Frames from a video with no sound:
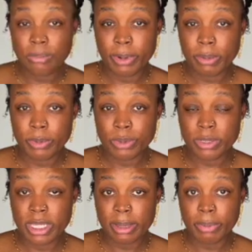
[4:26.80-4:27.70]
problems
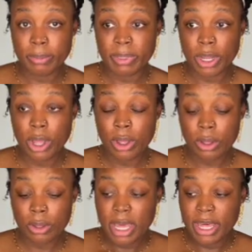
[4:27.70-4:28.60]
with that pump at
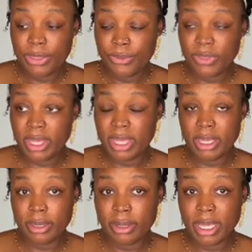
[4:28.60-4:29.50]
all, other
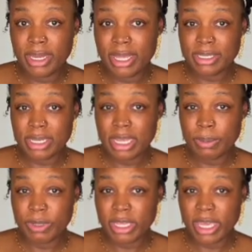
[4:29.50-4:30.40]
than it doesn't
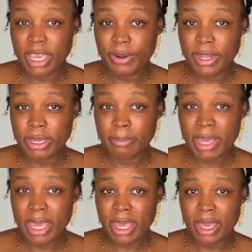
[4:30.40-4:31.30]
come with a carrying
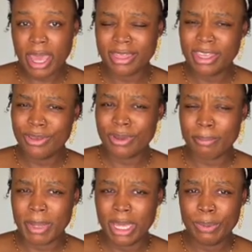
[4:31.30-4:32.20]
bag. I think you
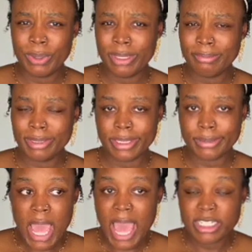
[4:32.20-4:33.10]
can buy one,
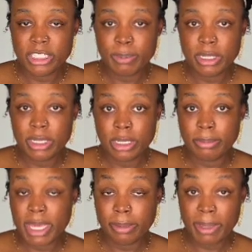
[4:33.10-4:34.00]
but I just put it in a
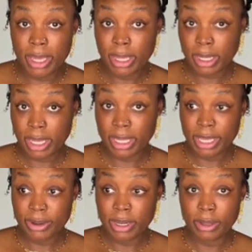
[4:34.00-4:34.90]
backpack and
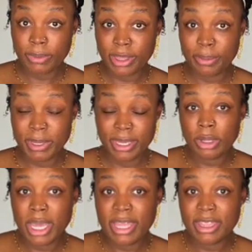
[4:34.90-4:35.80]
carried it with
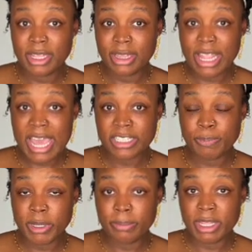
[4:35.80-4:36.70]
me. And the
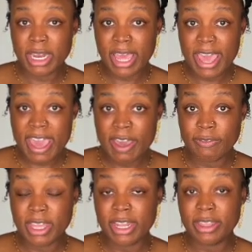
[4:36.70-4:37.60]
last pump that I
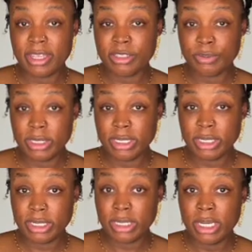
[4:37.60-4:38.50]
have that I think is really
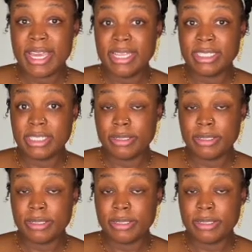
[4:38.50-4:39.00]
good is the